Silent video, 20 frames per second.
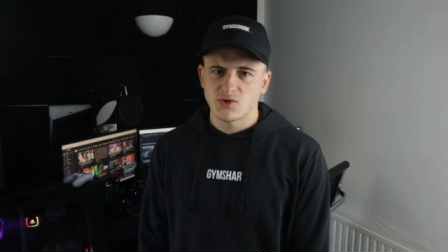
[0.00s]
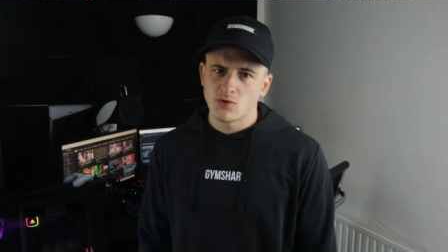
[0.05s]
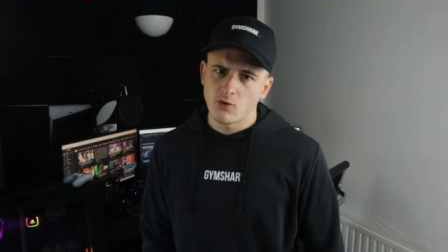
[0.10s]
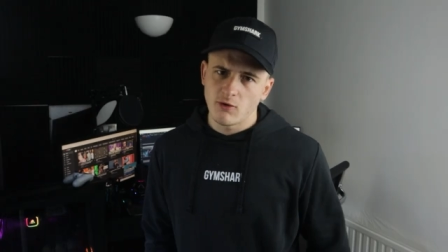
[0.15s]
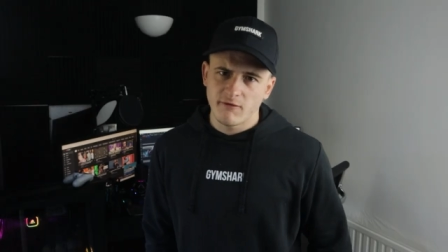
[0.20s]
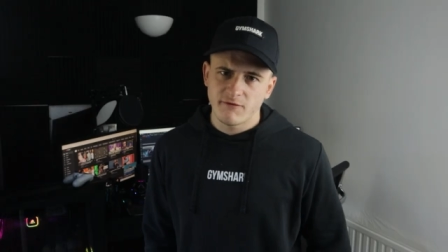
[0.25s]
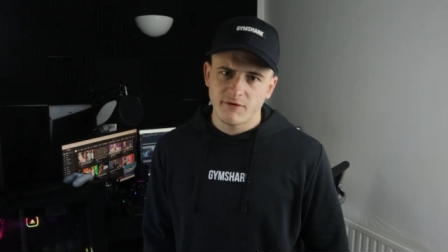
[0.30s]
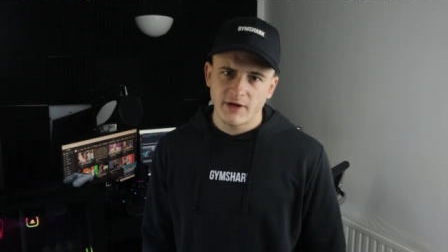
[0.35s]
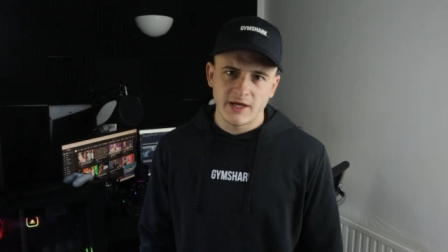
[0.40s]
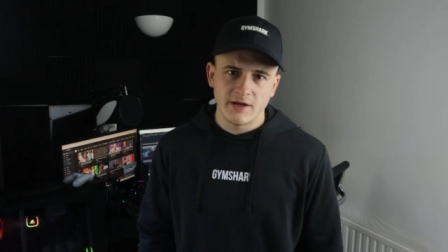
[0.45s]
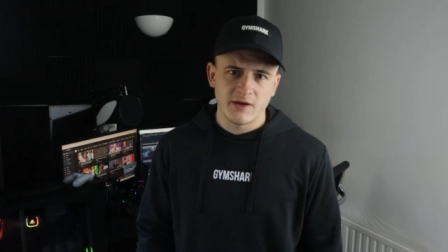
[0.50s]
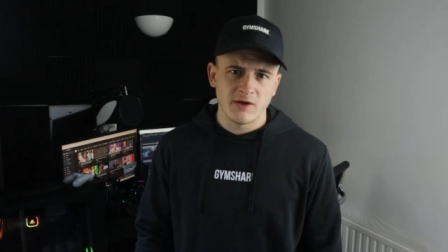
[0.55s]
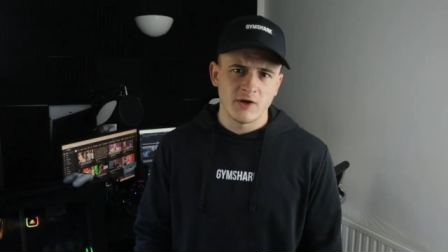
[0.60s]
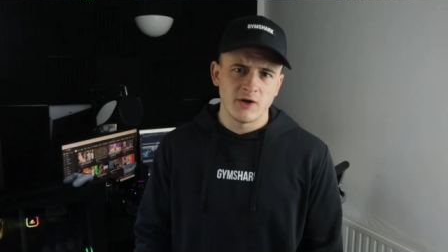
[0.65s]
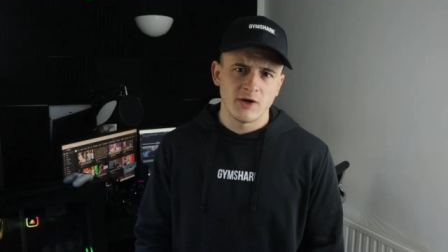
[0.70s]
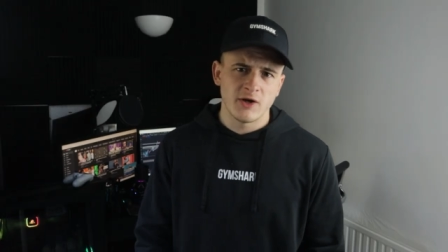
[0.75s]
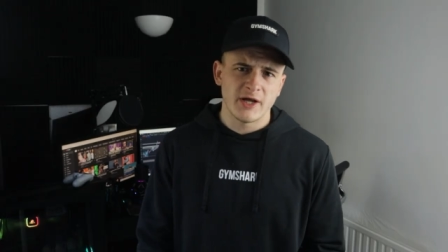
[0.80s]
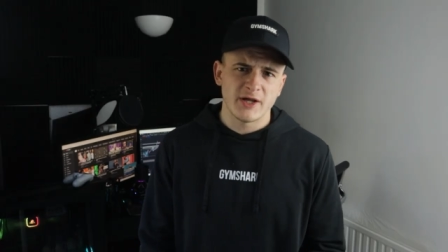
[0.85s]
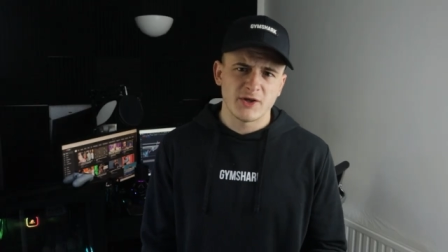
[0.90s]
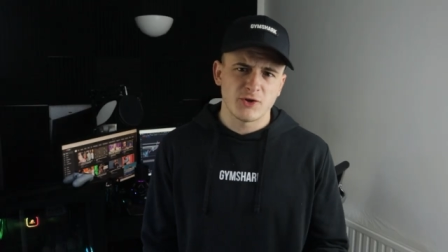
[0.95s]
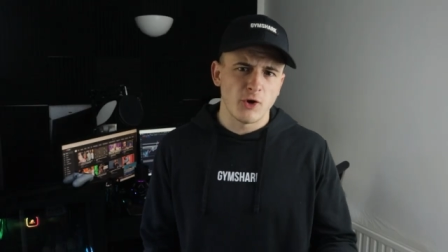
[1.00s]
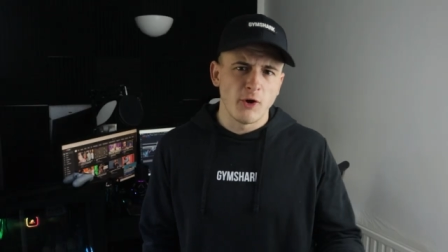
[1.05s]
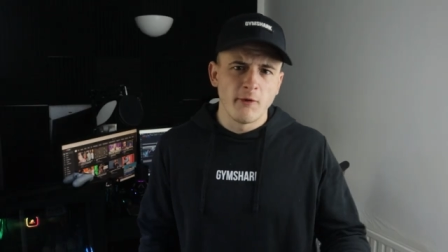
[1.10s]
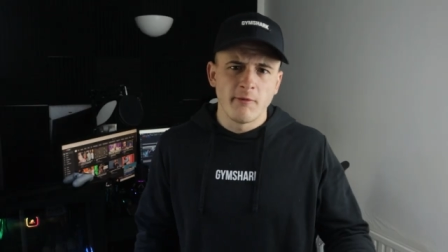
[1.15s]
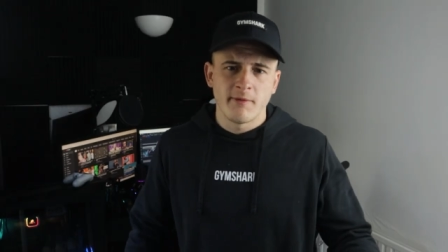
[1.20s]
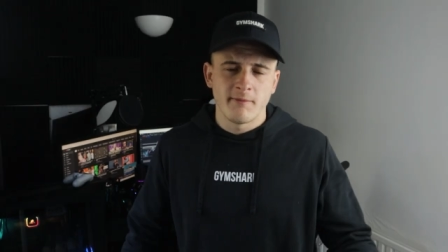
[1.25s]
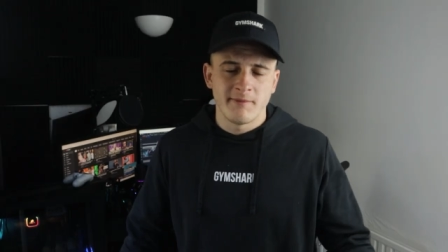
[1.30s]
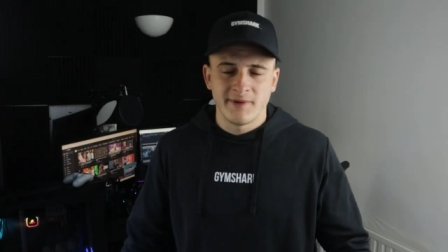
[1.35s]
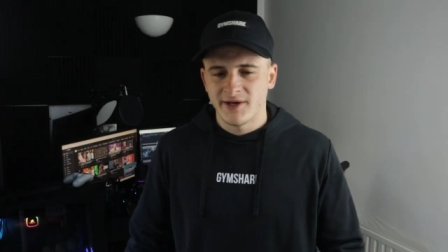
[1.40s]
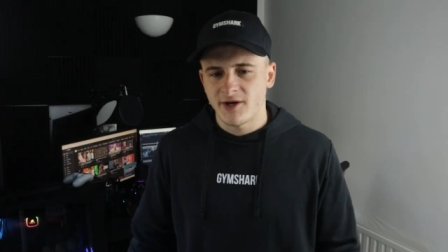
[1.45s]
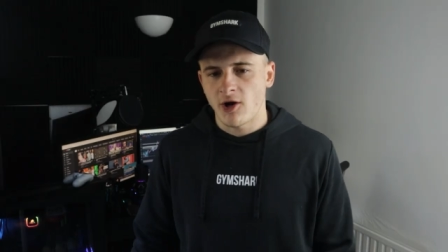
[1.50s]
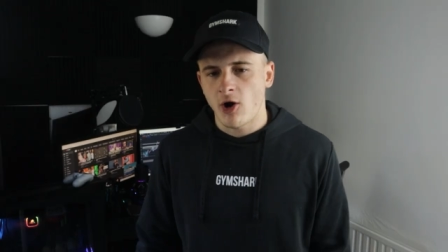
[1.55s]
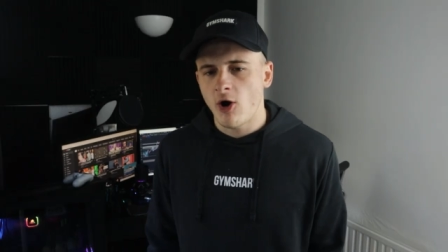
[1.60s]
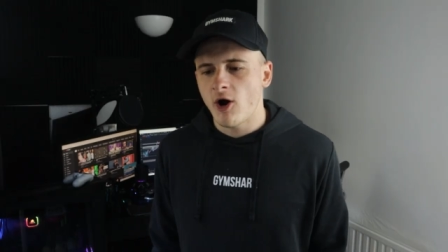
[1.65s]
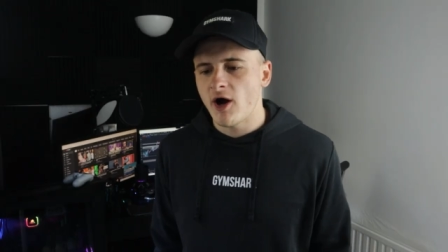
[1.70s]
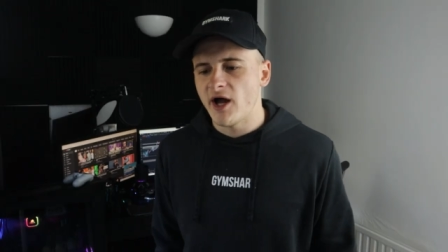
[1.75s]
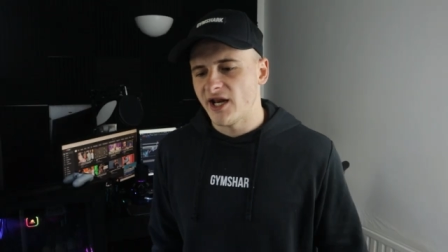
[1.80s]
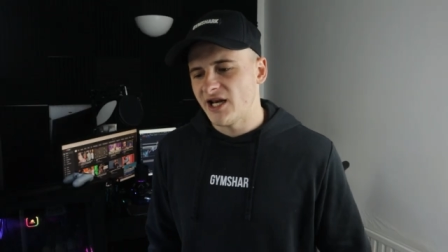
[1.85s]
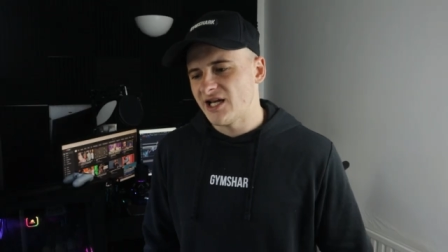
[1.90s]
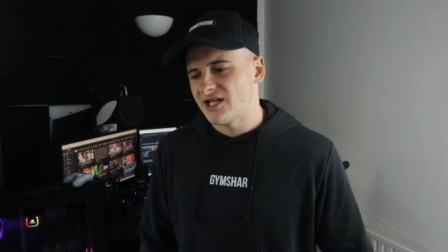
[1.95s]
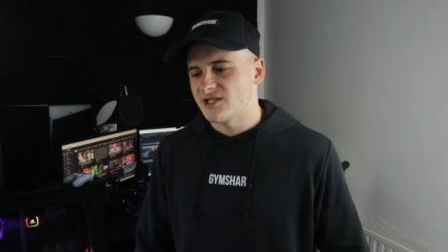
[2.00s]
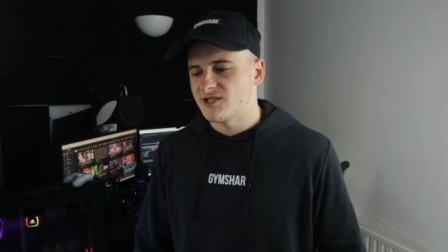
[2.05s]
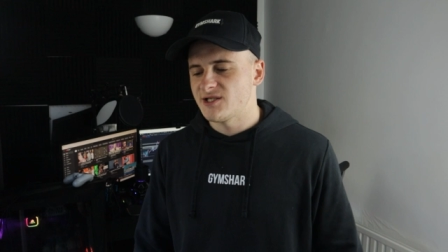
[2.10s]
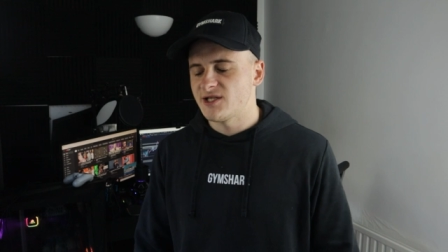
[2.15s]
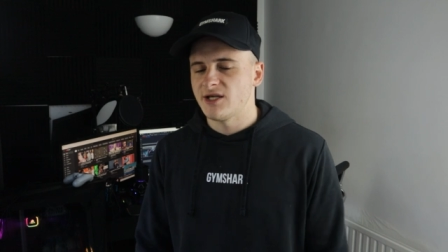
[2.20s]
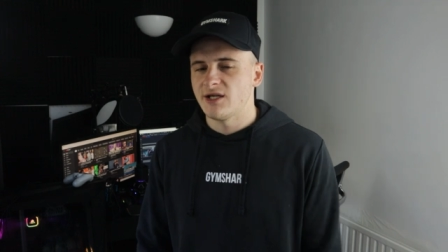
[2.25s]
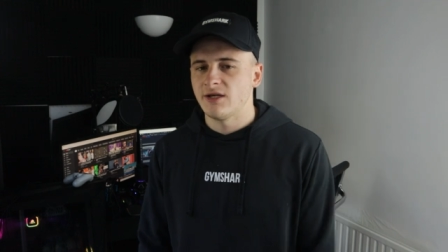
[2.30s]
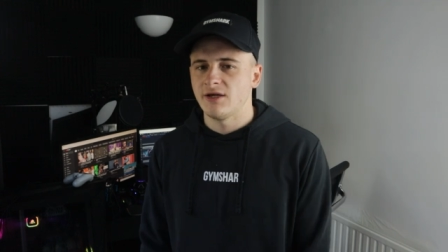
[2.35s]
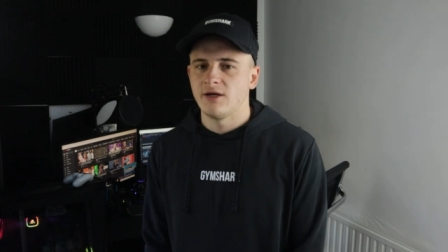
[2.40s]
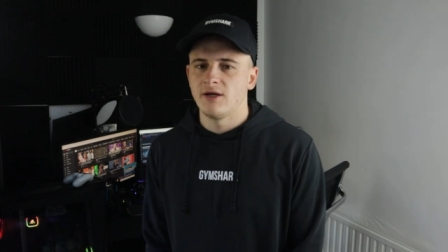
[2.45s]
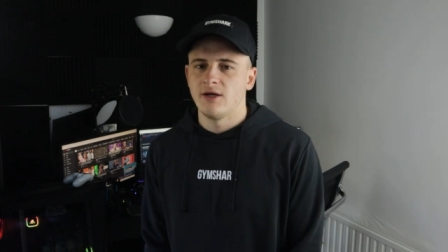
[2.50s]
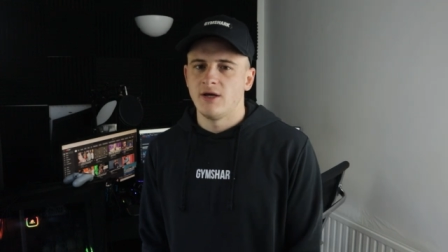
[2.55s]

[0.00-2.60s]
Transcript: sort of inner, like dopamine high, let's see